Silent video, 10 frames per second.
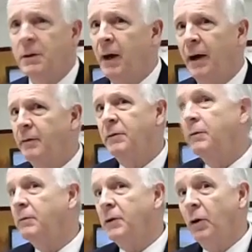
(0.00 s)
I
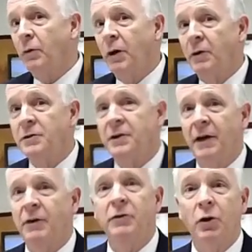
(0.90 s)
don't
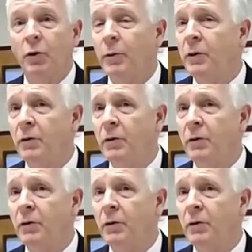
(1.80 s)
understand the term.